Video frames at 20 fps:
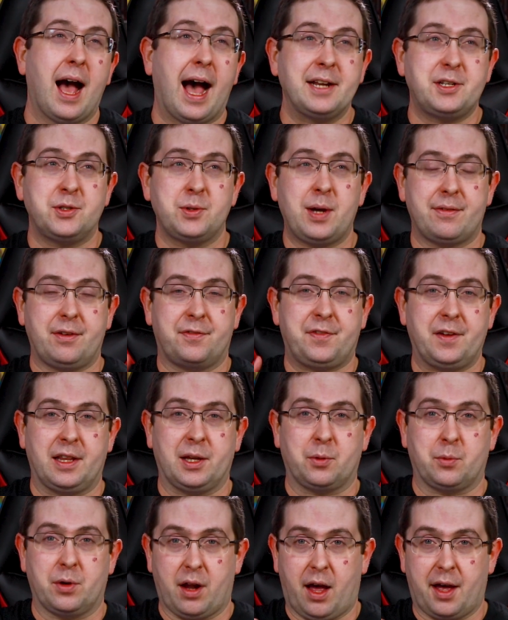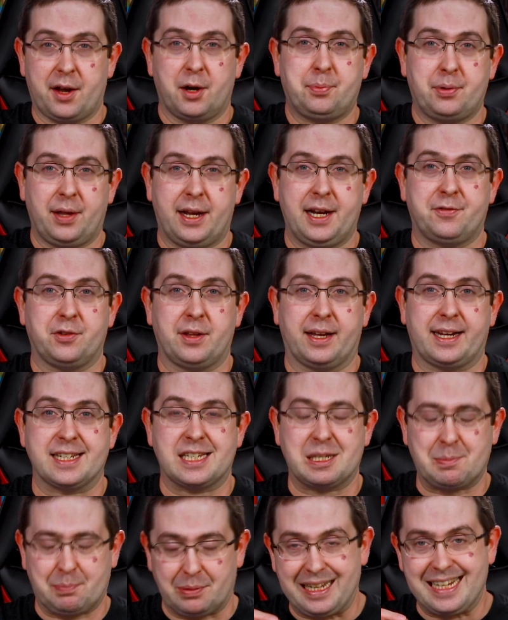I do have a feeling where it auto-played for like a
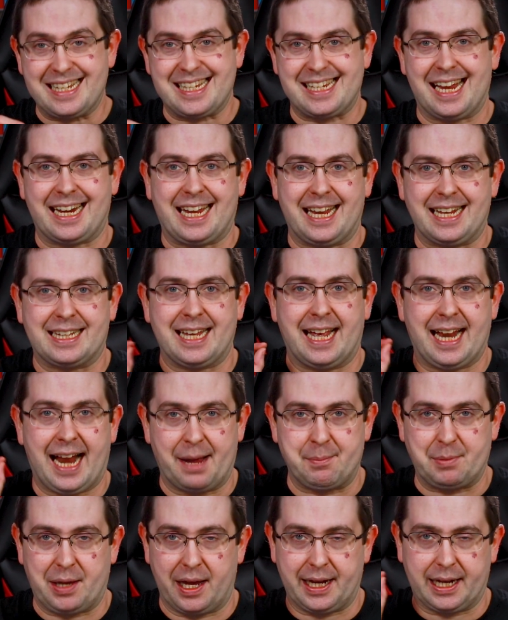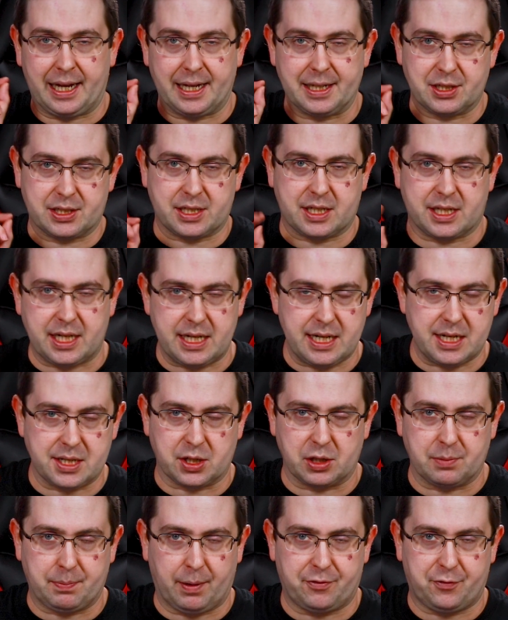split second that I'm getting a
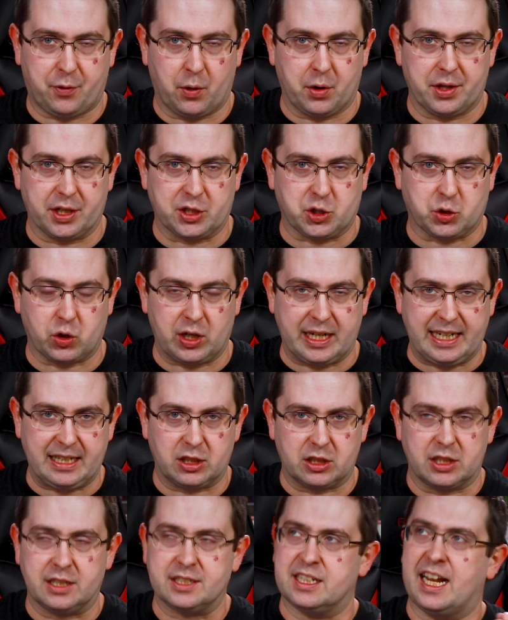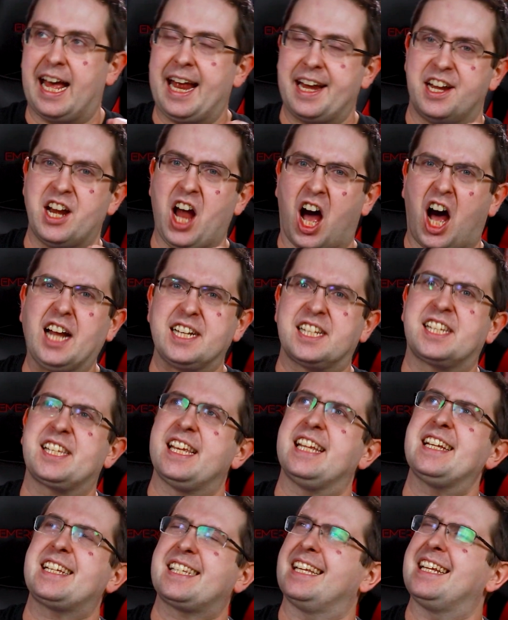teaser before the trailer and that
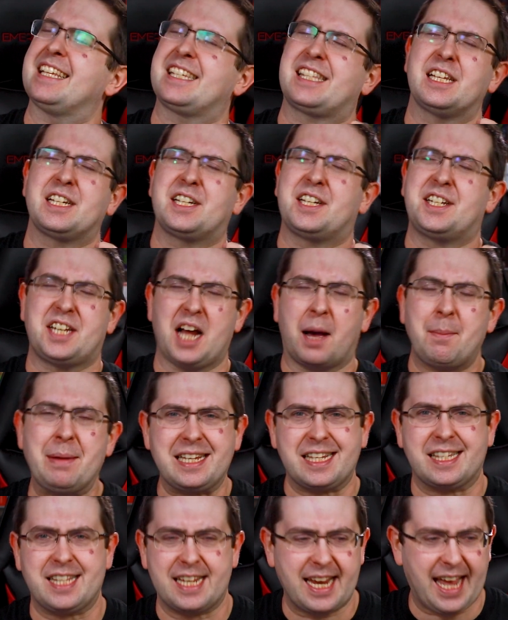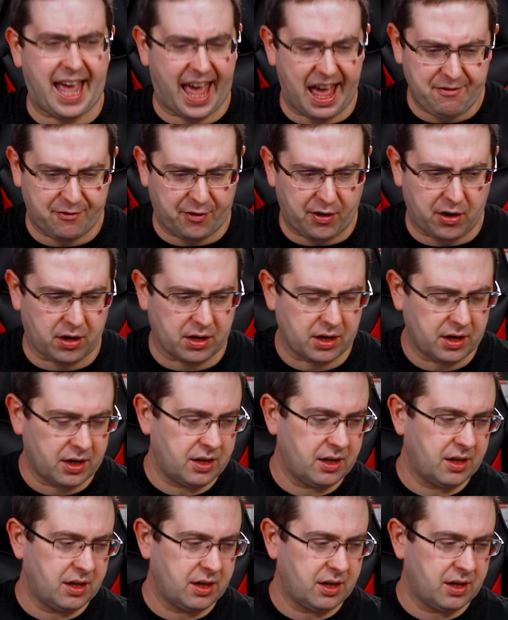nonsense that is the dumbest thing ever.